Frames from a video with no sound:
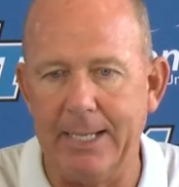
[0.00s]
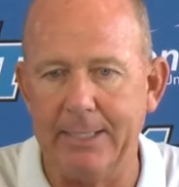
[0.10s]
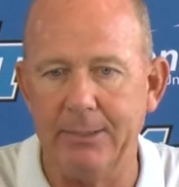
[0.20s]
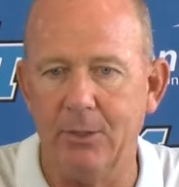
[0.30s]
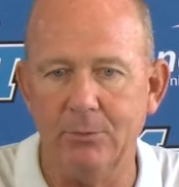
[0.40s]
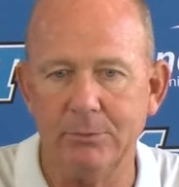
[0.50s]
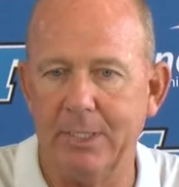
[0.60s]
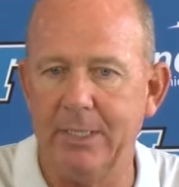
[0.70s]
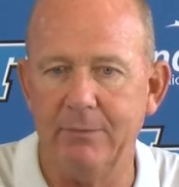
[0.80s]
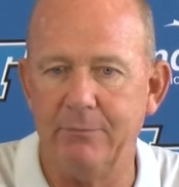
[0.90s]
I don't
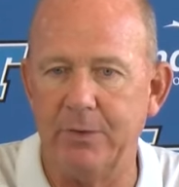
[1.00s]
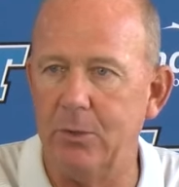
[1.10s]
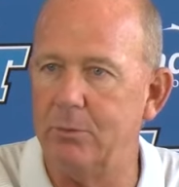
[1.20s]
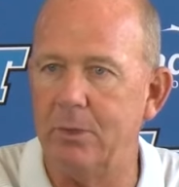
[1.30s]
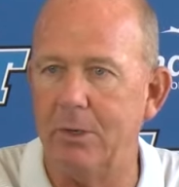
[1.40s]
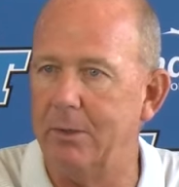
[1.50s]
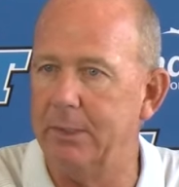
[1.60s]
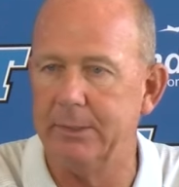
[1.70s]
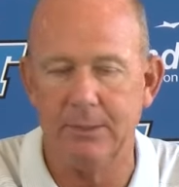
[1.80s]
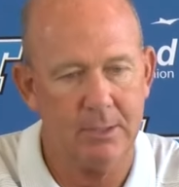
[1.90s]
get a vote
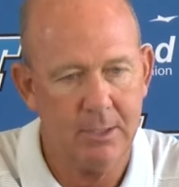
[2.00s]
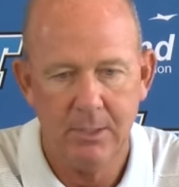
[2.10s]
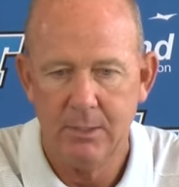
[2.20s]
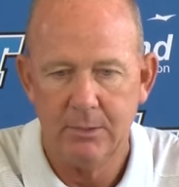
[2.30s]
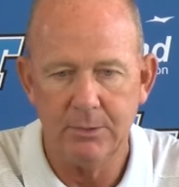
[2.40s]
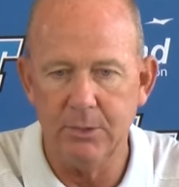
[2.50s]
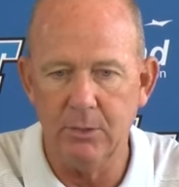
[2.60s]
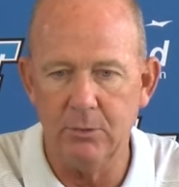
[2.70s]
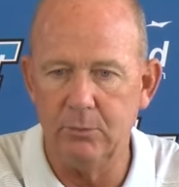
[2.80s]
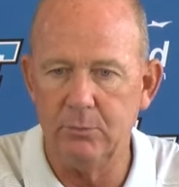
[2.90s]
on, you
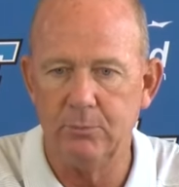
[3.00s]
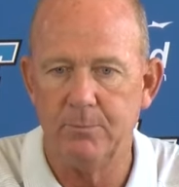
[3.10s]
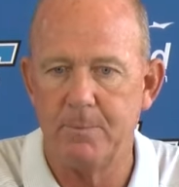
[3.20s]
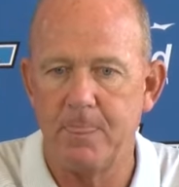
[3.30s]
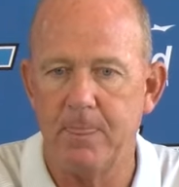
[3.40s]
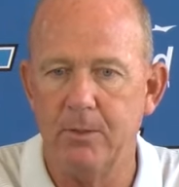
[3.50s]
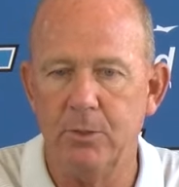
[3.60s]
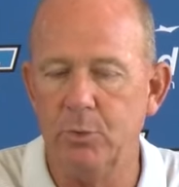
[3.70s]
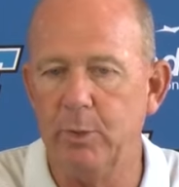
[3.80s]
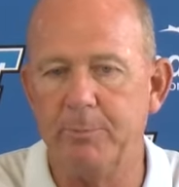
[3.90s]
know,
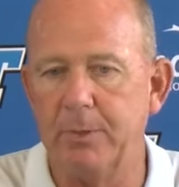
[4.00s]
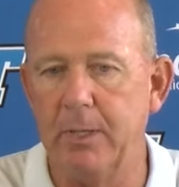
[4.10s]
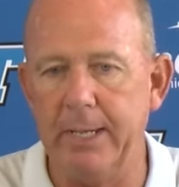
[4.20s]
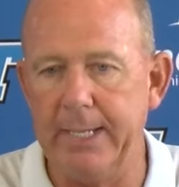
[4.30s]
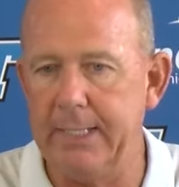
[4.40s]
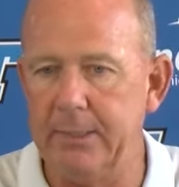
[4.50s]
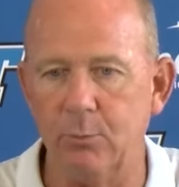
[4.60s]
who we play,